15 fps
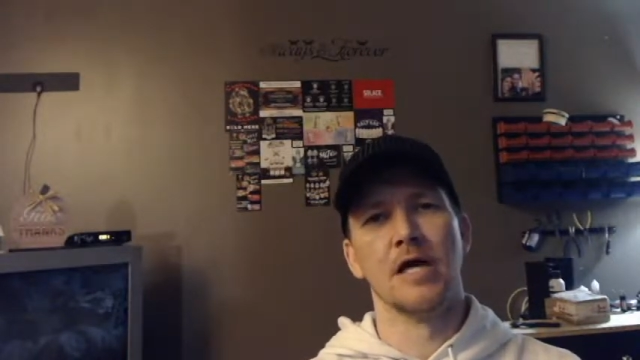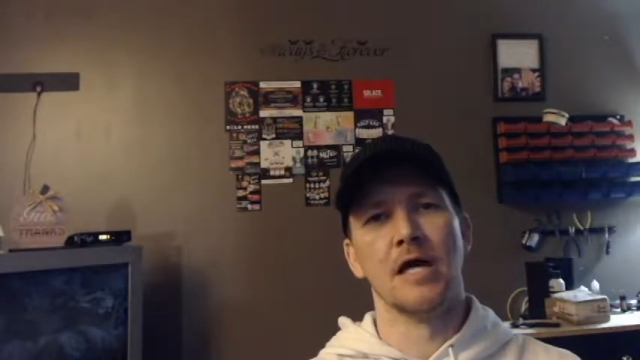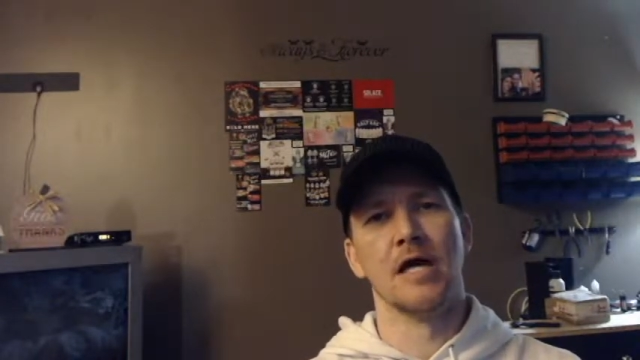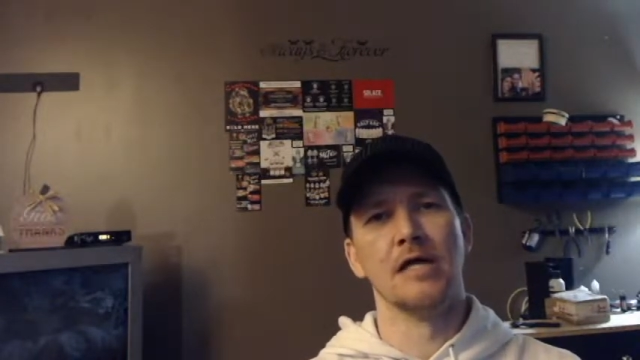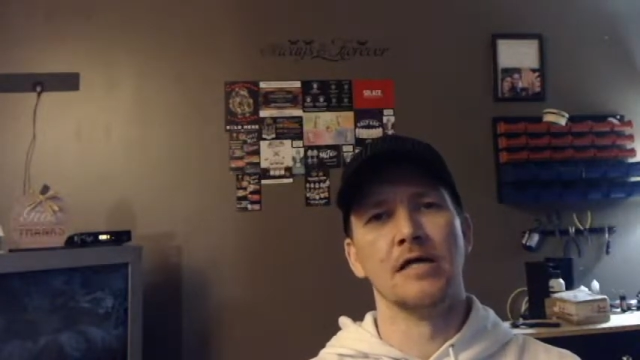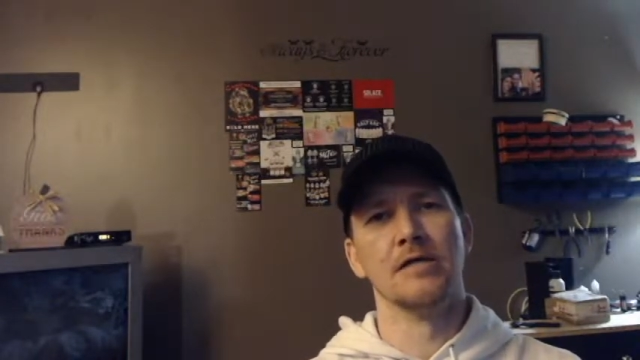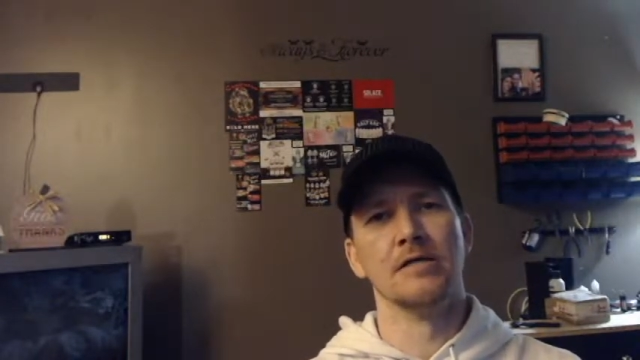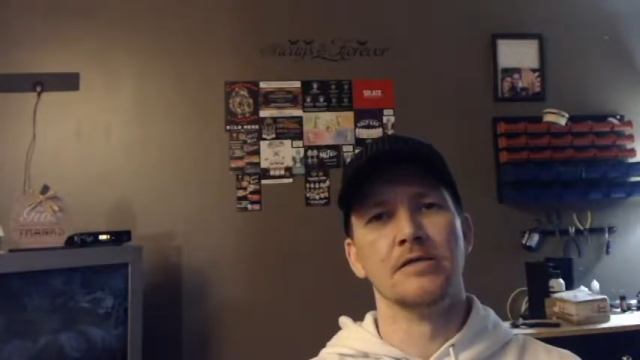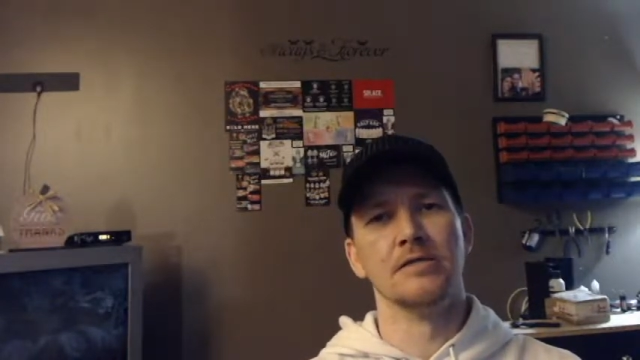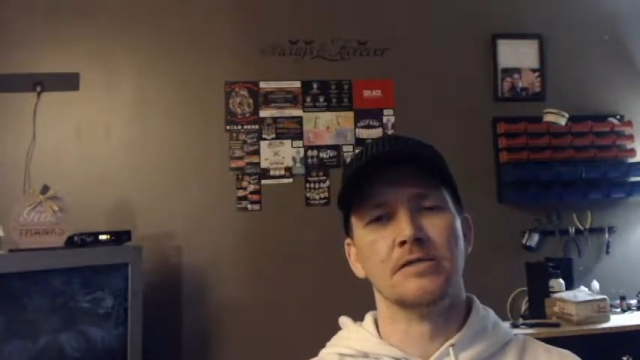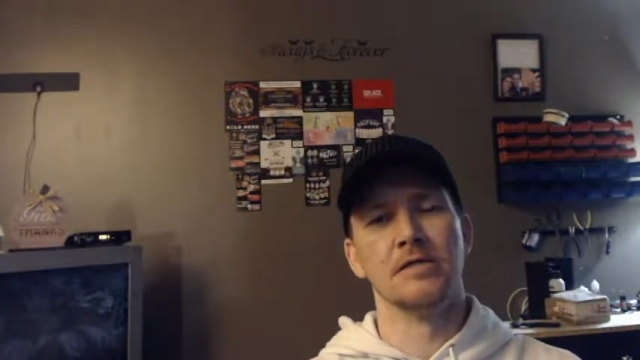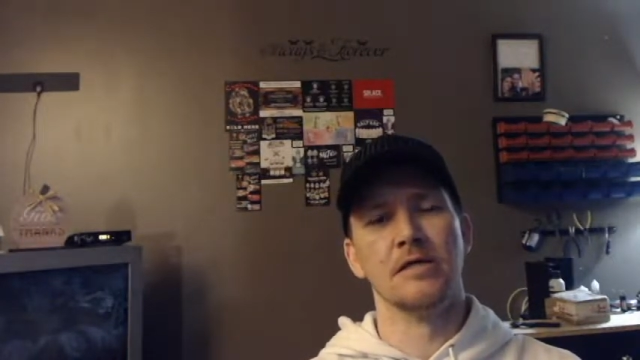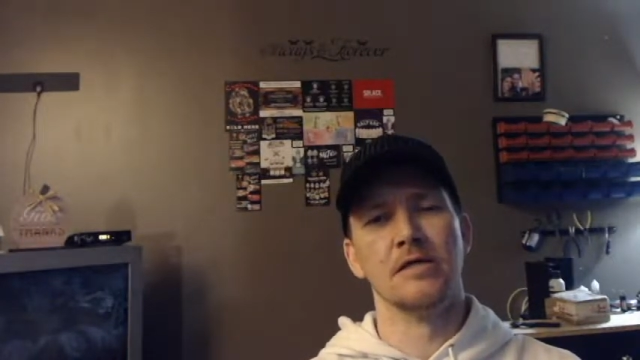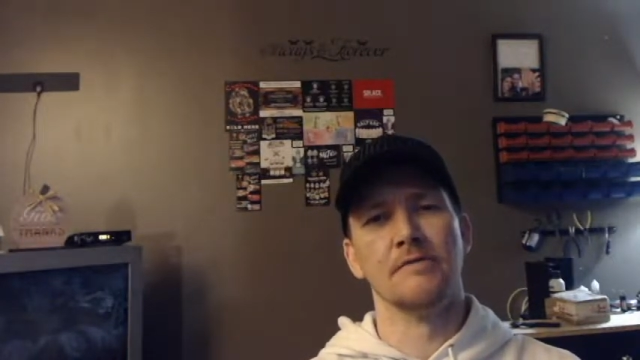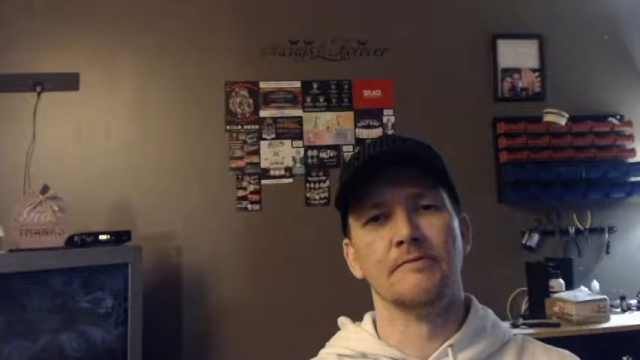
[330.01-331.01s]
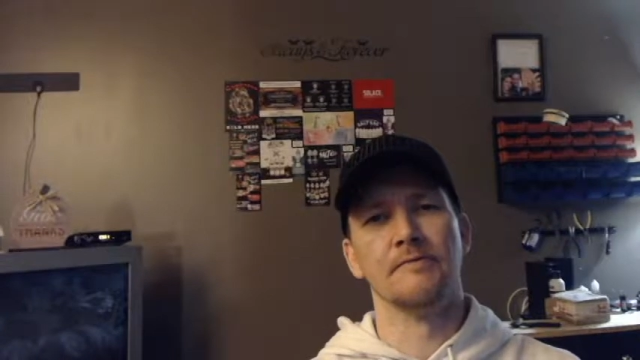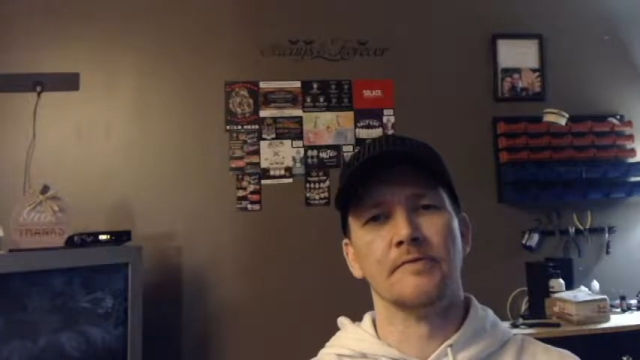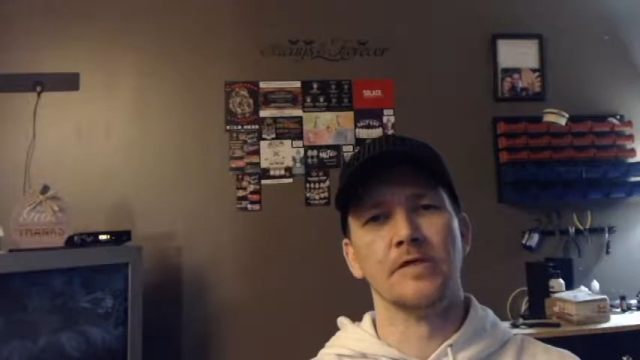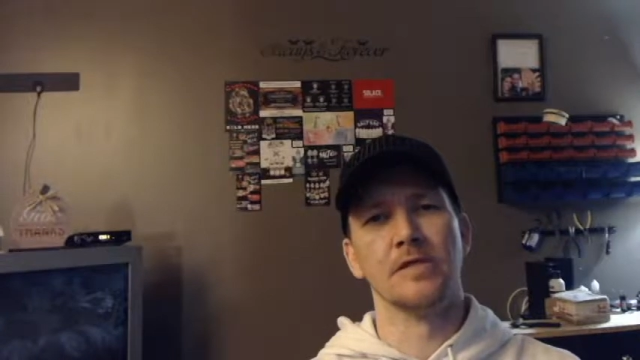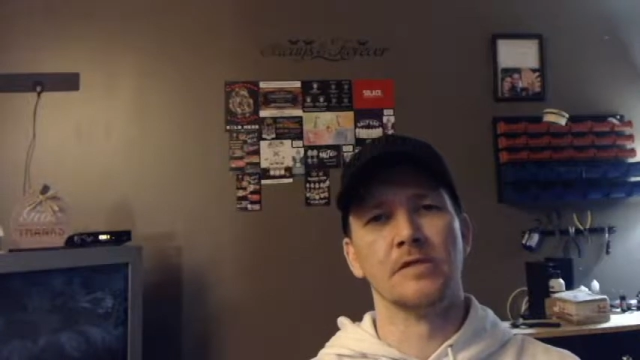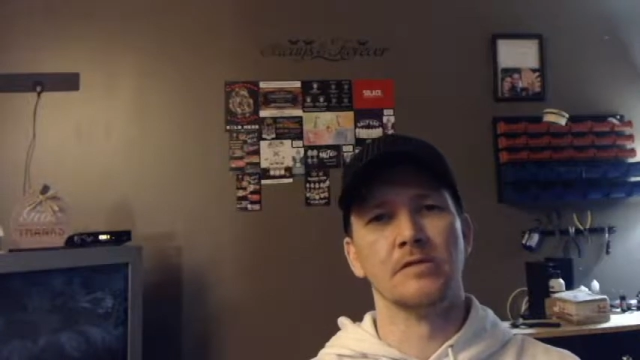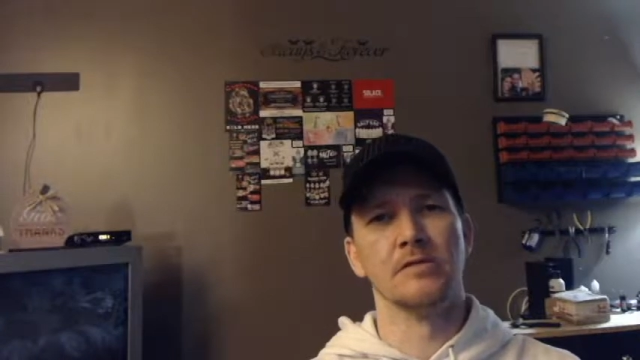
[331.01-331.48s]
the high-end stuff,
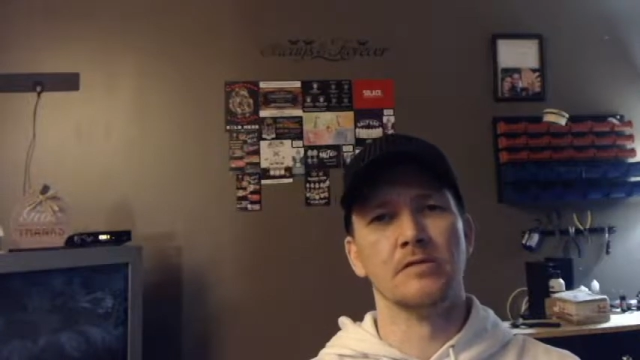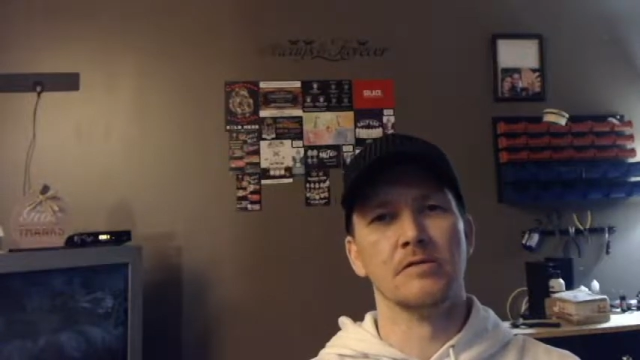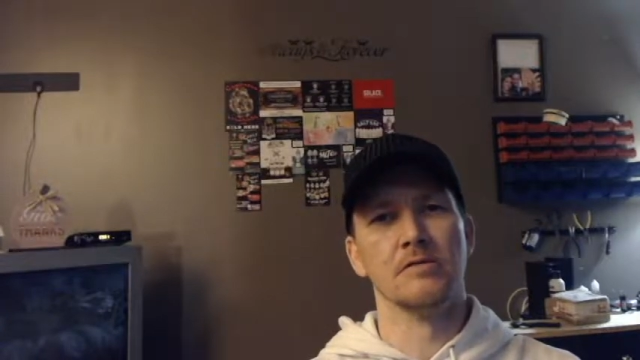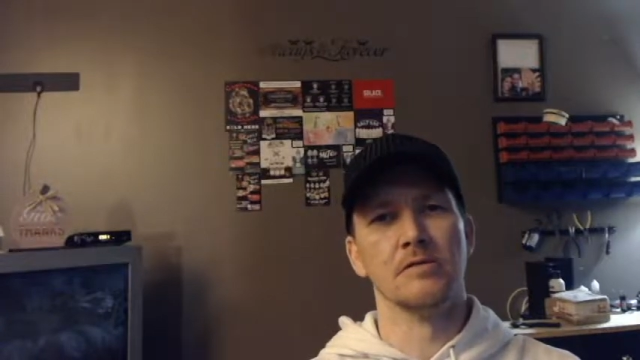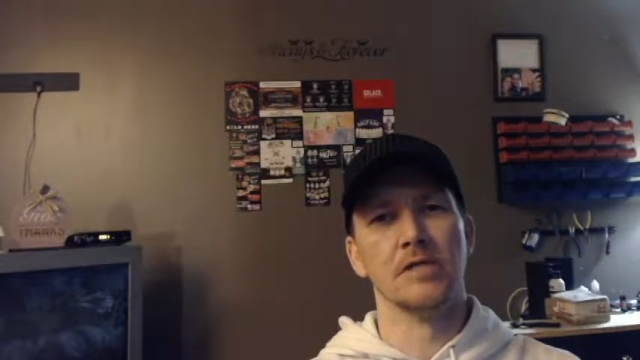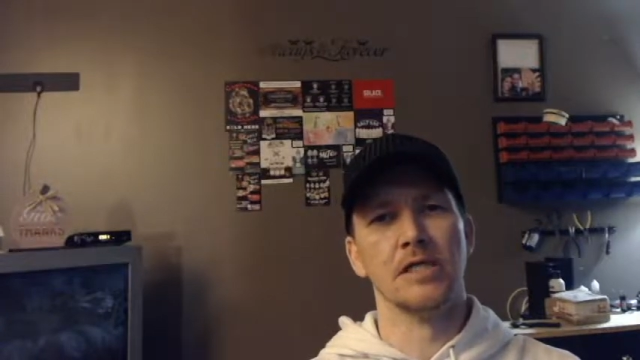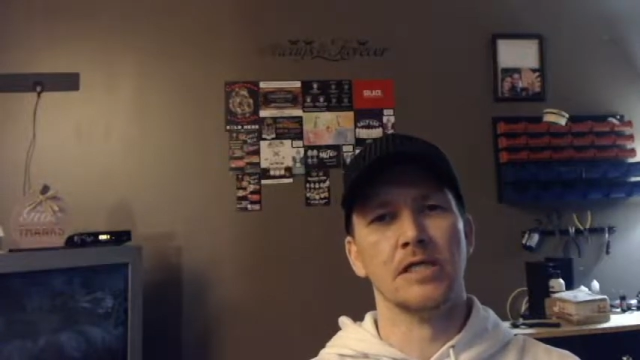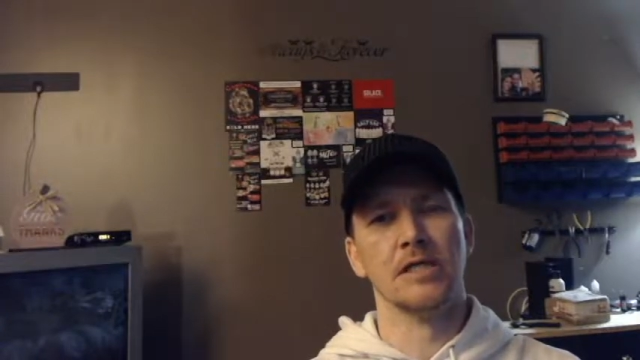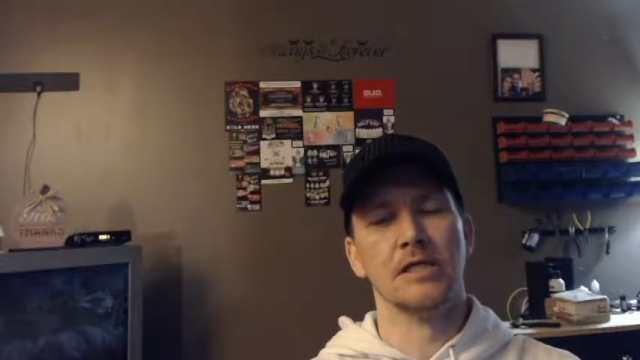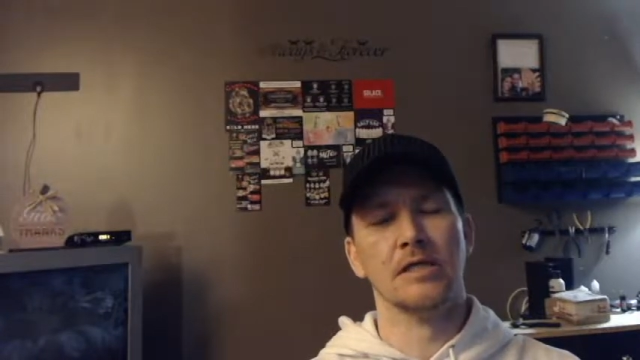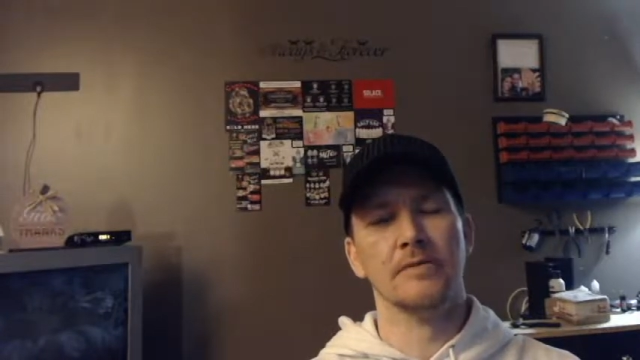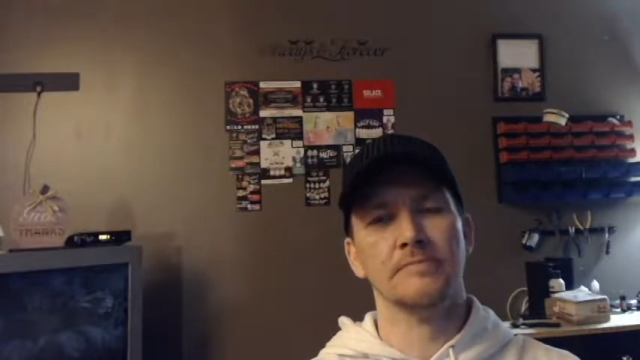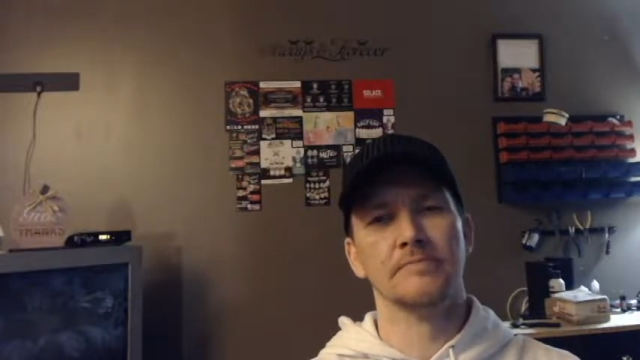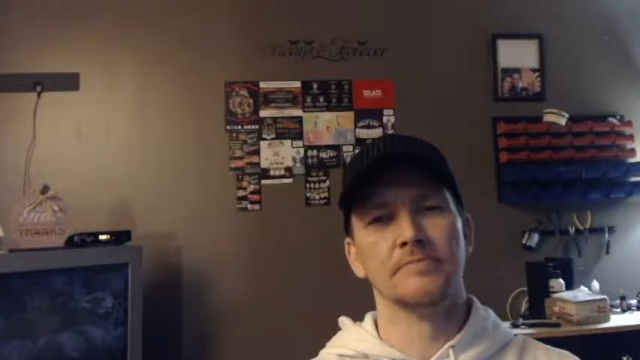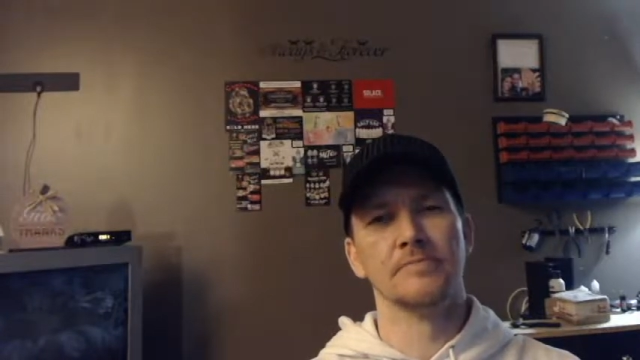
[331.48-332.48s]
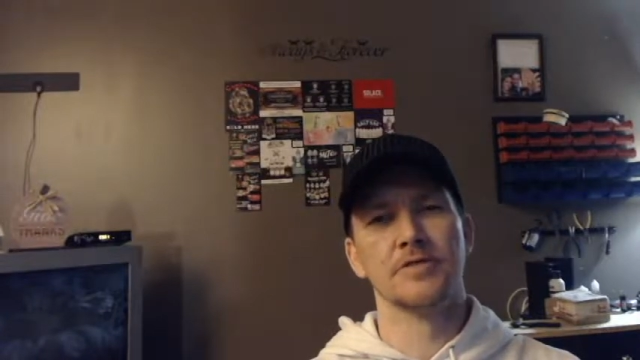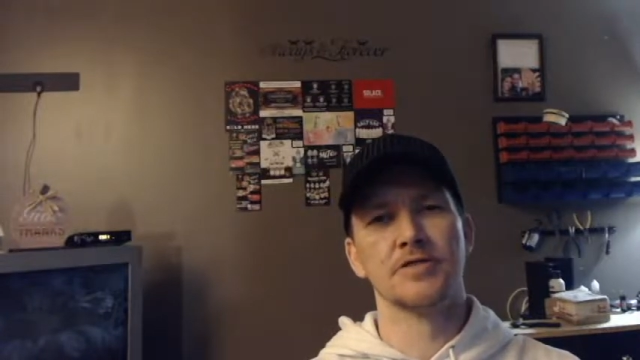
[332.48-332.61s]
with, you know, uh,